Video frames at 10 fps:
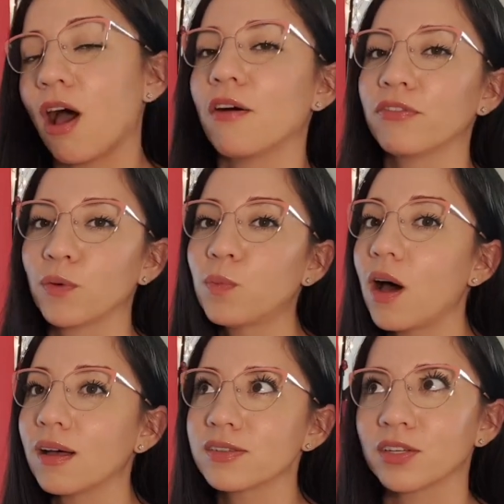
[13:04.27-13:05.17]
off the
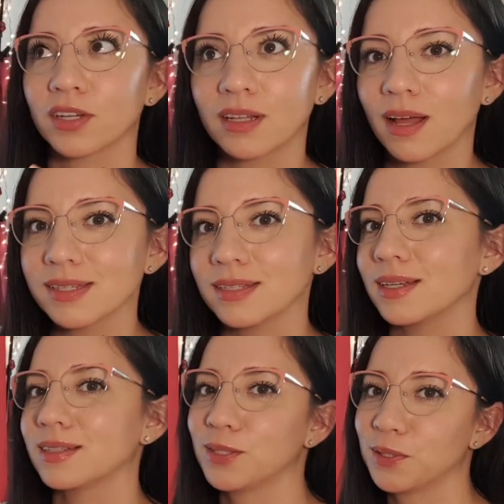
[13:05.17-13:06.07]
walls or the closet,
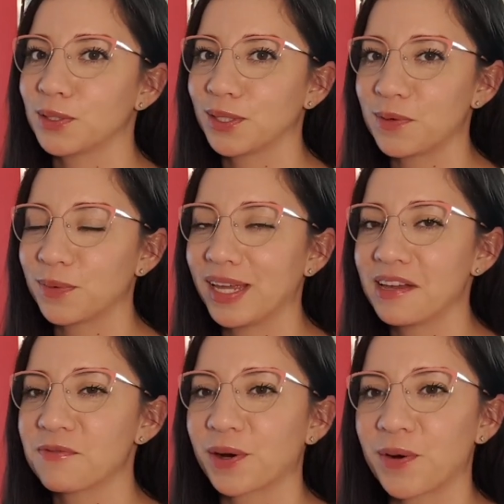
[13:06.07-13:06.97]
because usually
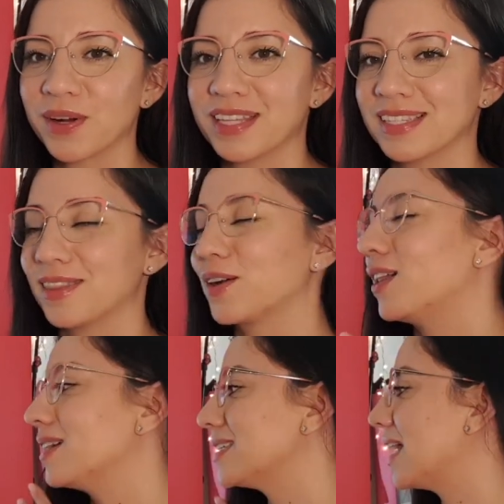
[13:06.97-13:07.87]
we record these in the
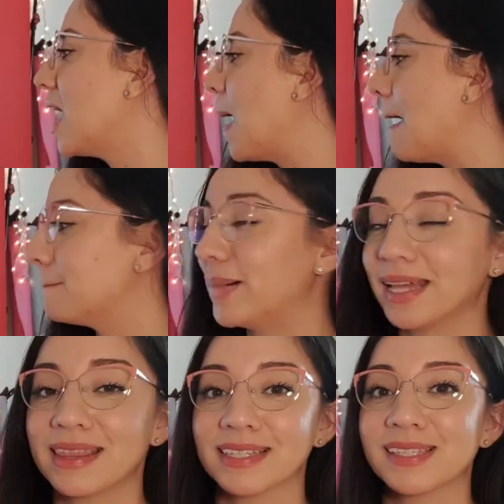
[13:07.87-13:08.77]
closet,
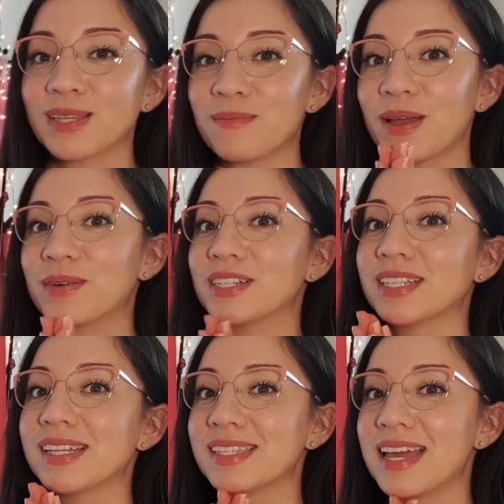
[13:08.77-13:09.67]
but this is on my wish
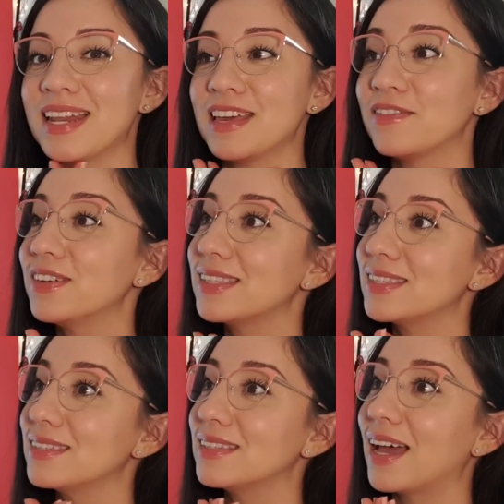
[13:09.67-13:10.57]
list, and if it
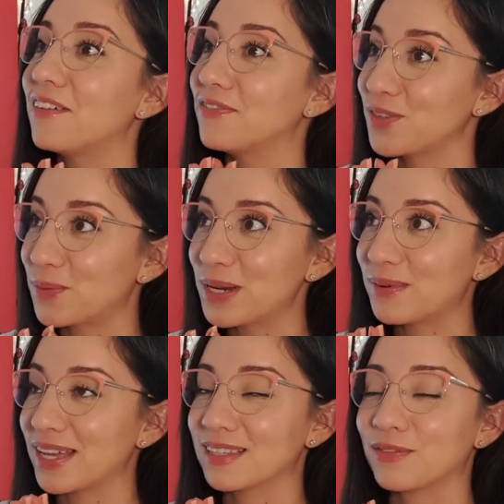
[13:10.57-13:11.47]
if nobody
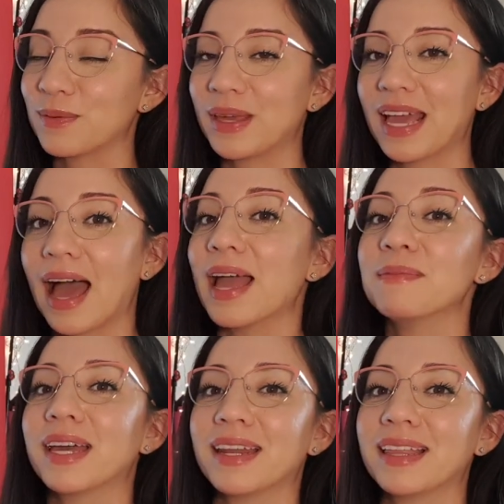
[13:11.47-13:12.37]
buys it for me, I
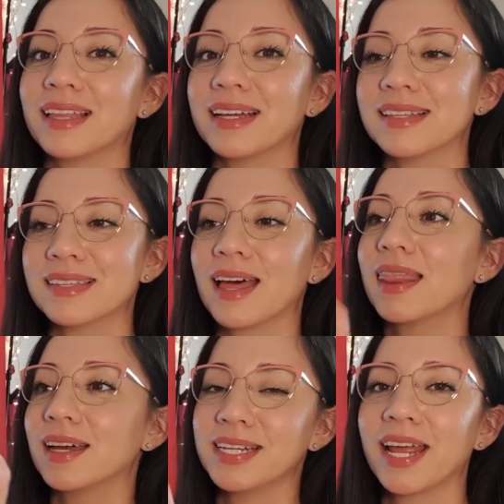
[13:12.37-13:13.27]
am getting this
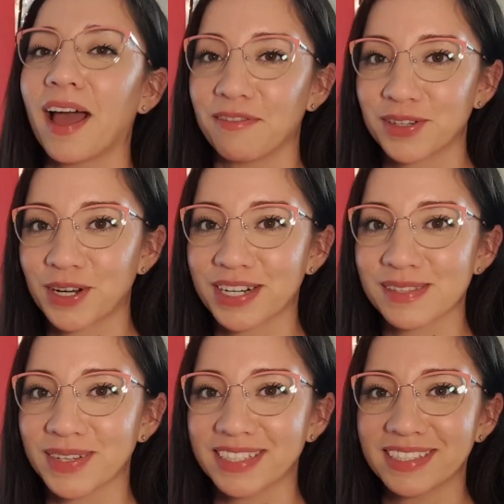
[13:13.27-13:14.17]
the day after
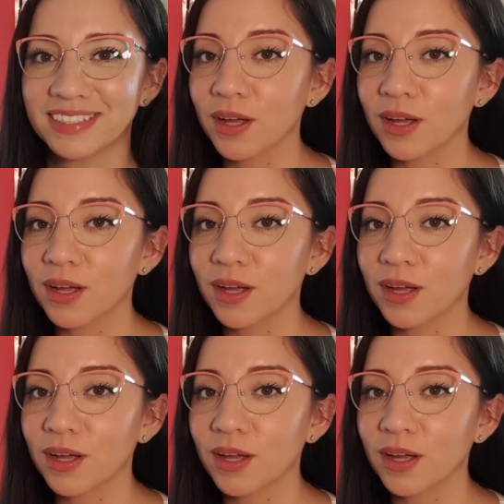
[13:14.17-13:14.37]
Christmas.